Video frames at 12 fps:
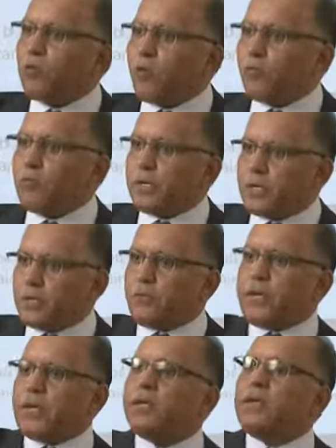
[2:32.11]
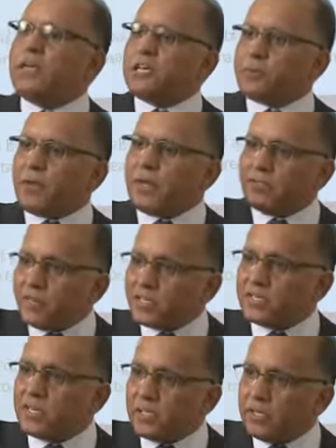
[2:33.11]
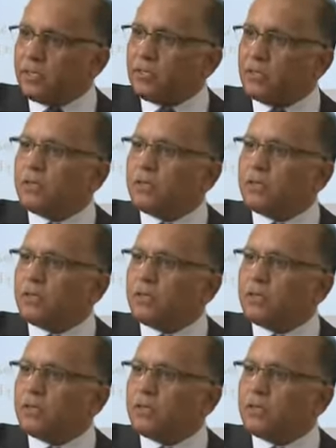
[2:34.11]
hole from occurring is by investing in